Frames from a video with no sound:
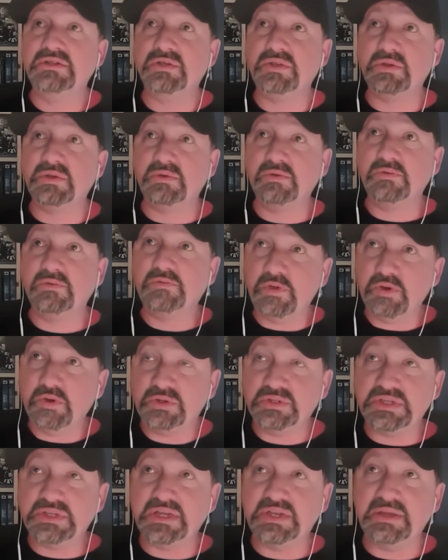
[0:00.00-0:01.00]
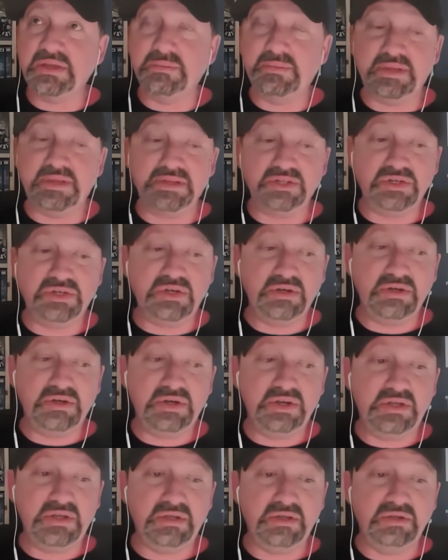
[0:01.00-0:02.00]
So there were folks at
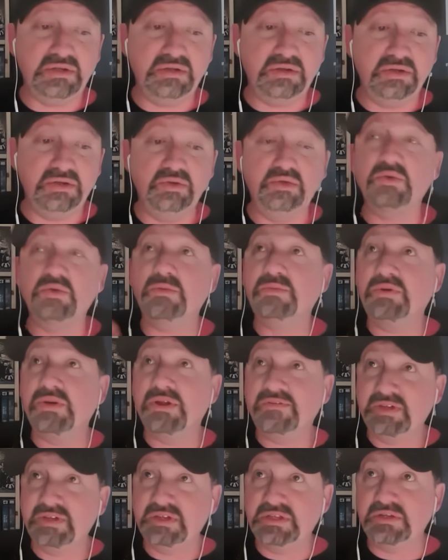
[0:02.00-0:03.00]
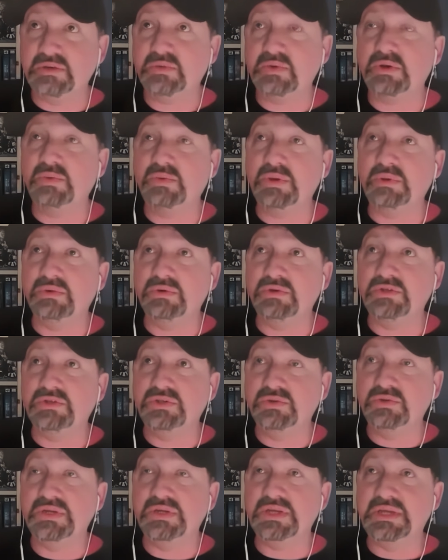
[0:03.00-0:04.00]
Imagineering who were privy to what we were
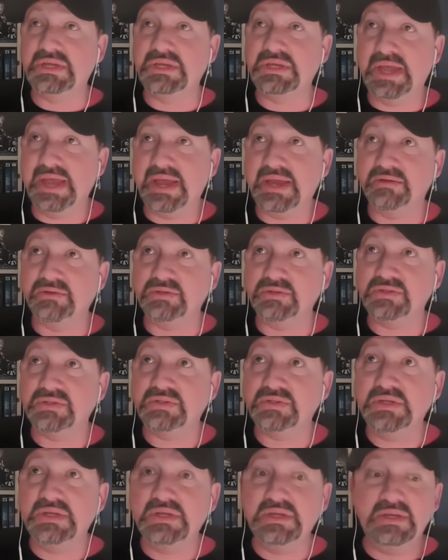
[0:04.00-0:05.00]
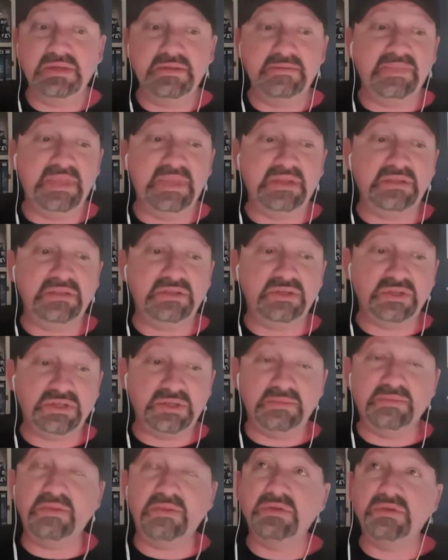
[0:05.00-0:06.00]
doing in-house. And so
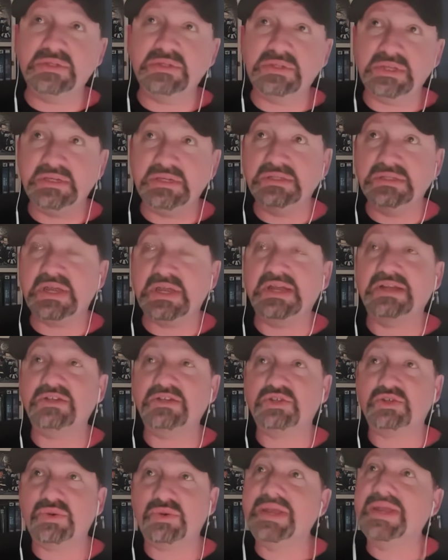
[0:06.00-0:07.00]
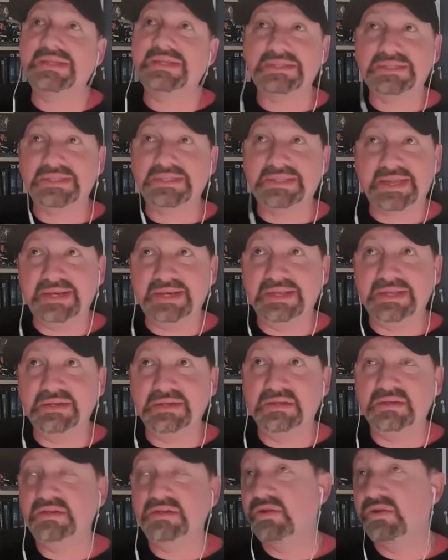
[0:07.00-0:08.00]
some of those things got
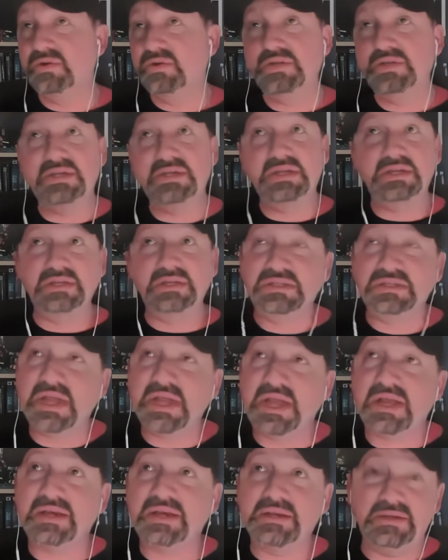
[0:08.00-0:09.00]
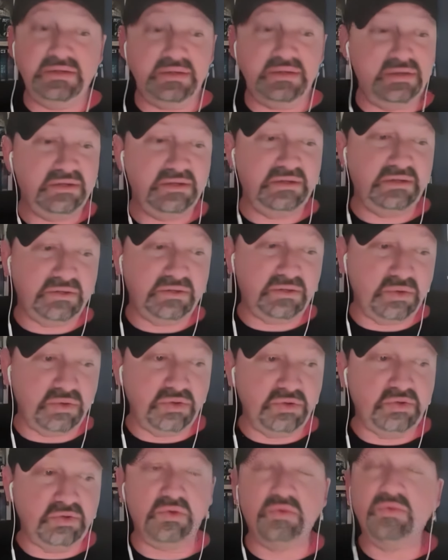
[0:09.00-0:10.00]
translated. It is not a
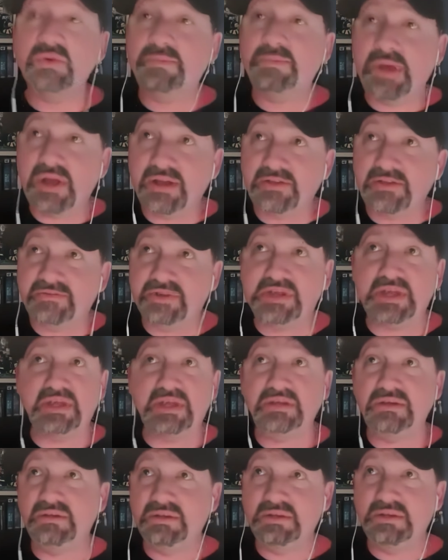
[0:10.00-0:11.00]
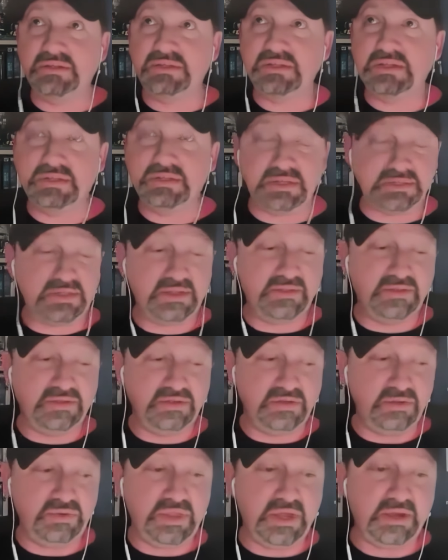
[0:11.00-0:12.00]
quote-unquote ripoff. Again, this has
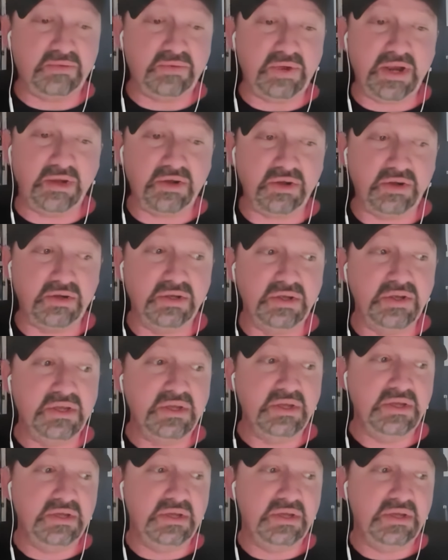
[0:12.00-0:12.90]
nothing to do with that writer.